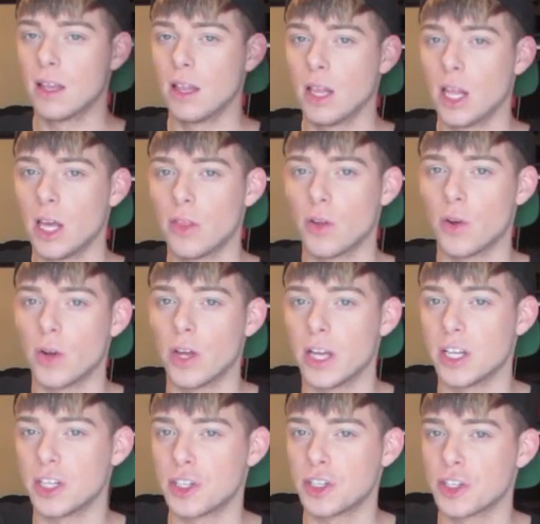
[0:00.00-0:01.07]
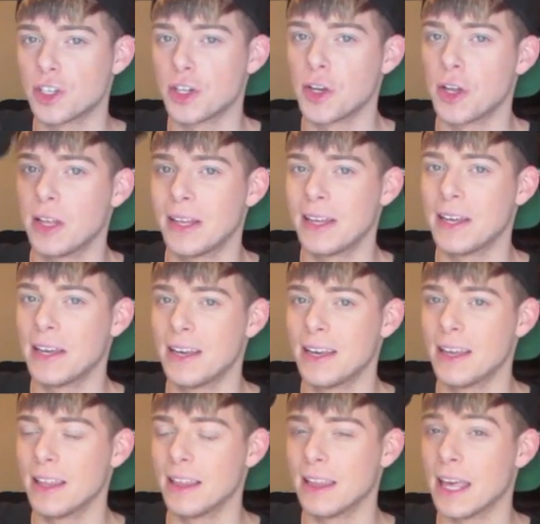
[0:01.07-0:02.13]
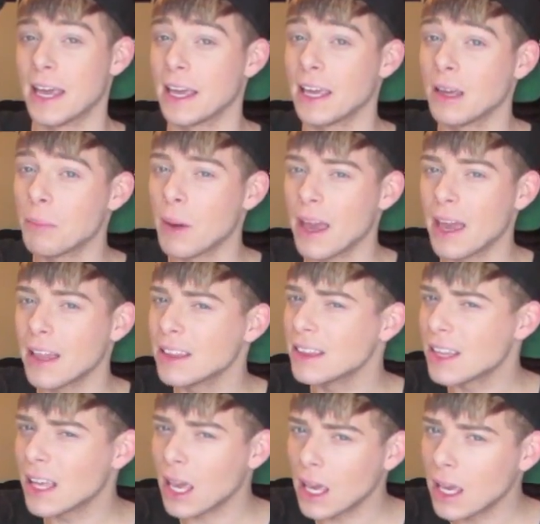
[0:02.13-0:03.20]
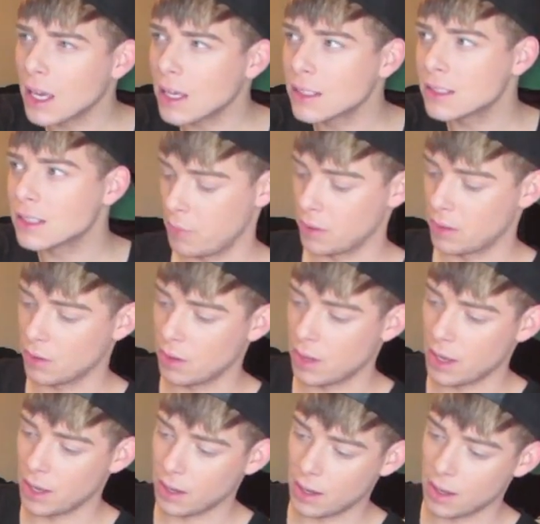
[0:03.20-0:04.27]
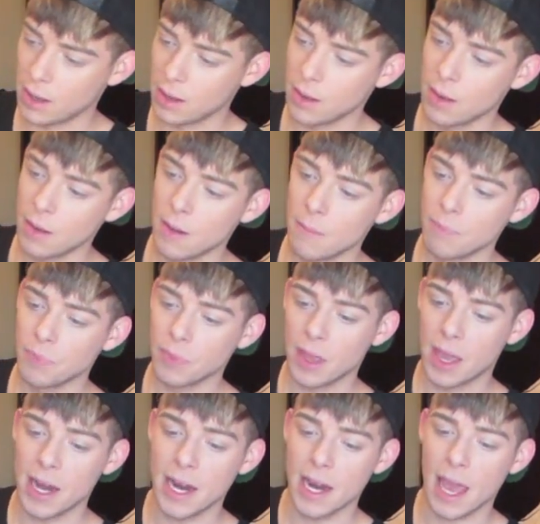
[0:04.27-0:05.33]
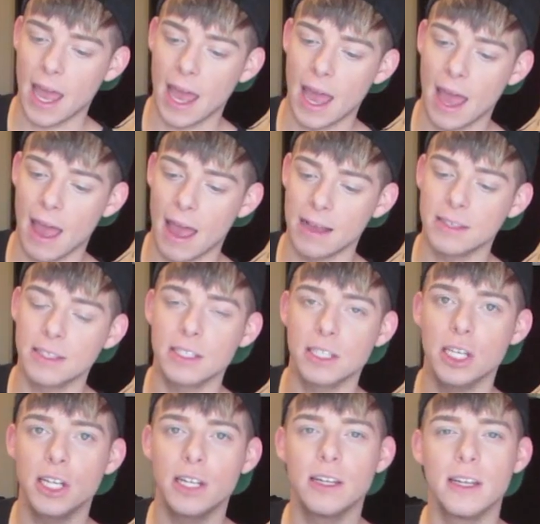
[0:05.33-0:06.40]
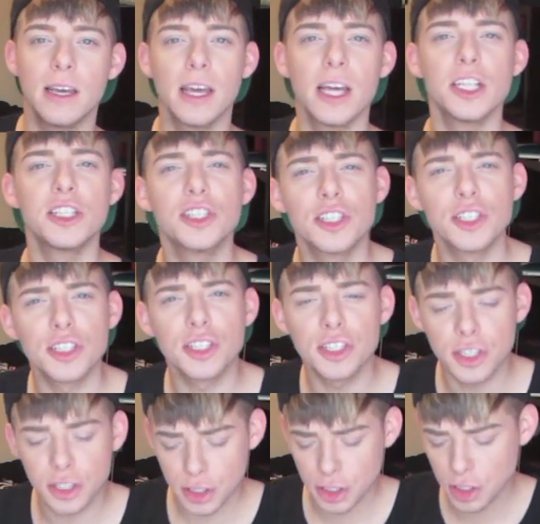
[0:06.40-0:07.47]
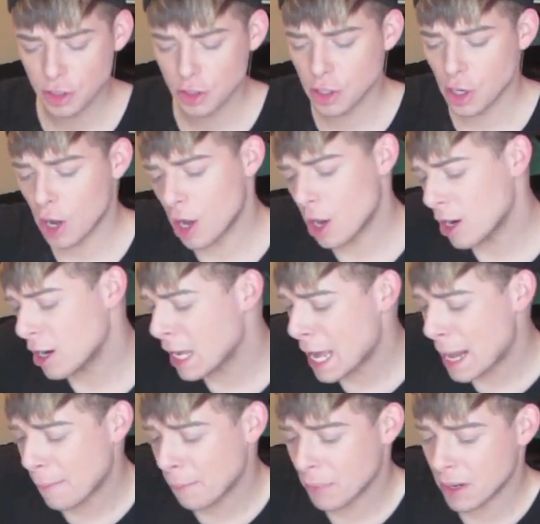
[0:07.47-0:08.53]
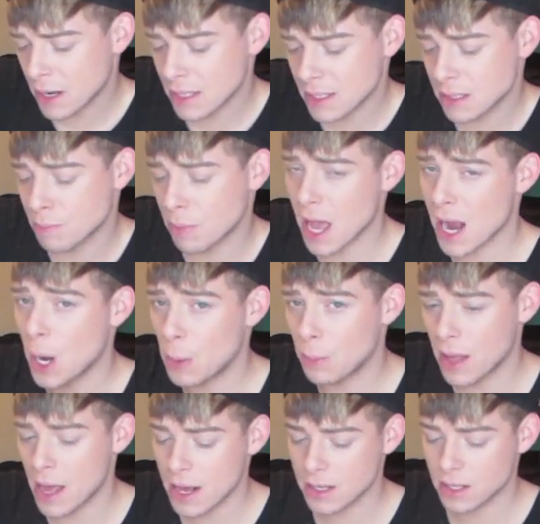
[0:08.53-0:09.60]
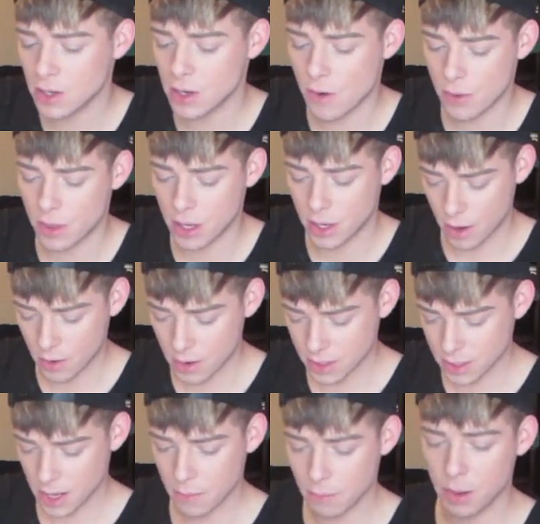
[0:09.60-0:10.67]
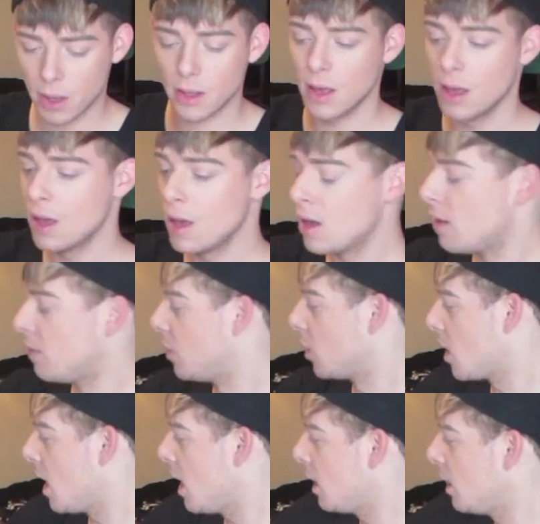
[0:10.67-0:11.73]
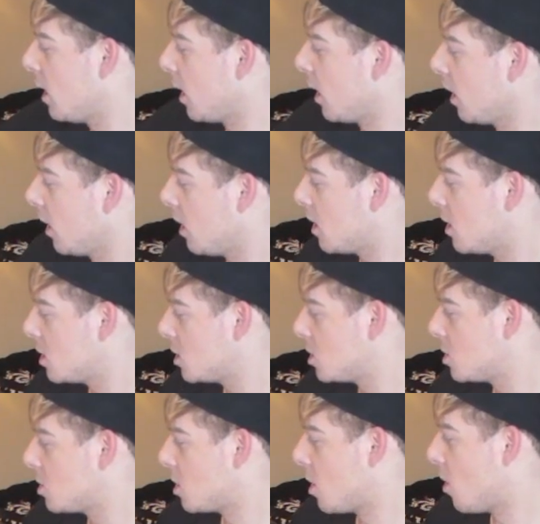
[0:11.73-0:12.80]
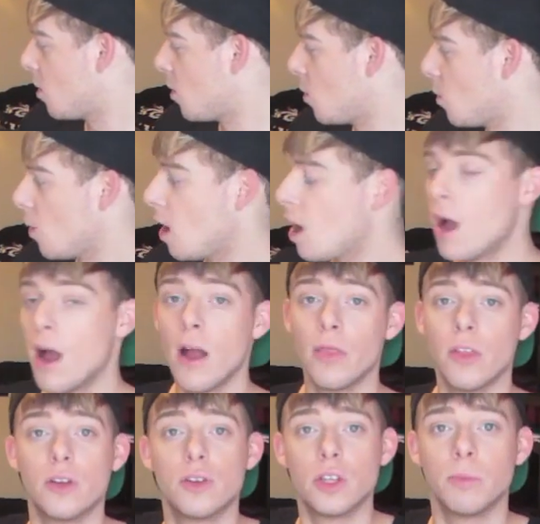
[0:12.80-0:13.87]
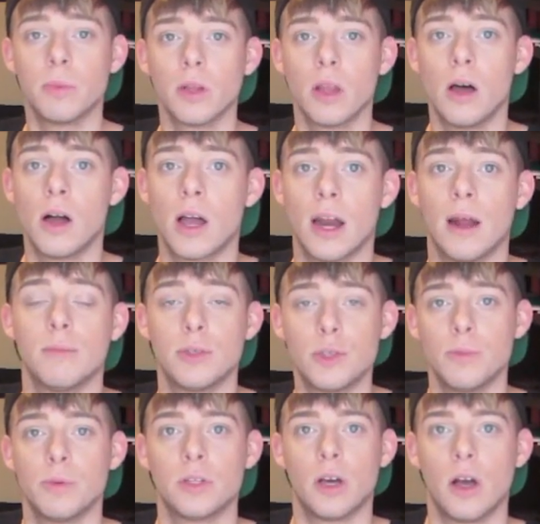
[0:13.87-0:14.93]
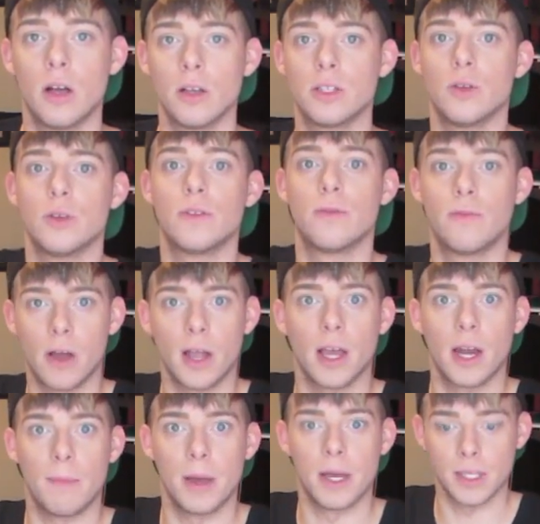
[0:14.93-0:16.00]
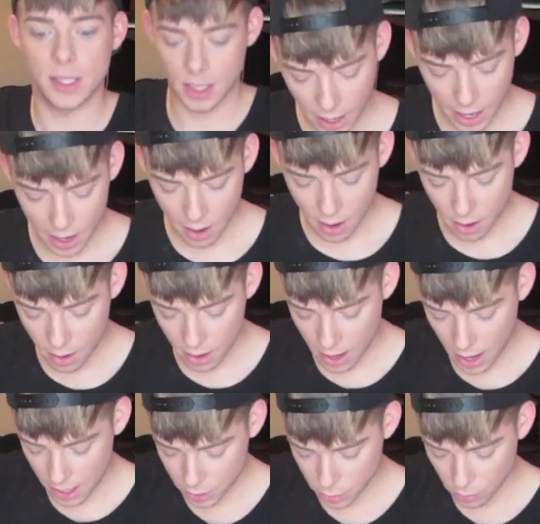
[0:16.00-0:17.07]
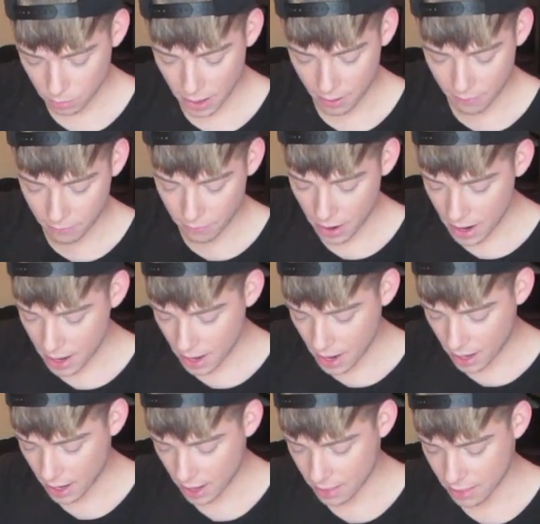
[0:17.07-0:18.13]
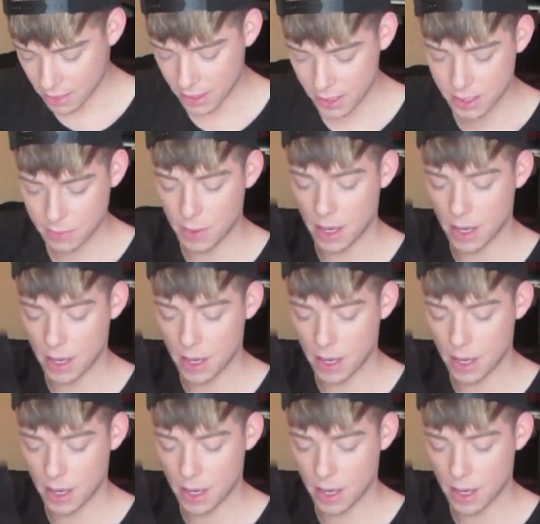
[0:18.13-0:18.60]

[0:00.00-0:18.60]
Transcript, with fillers: leather-ish legging pant thingies, but they're like kind of acid-ish on it, but it's black on black, so you don't really notice it, but they're kind of legging-ish, so they're super long and I'm super tall, so it's fucking amazing. And on actual Black Friday, I got these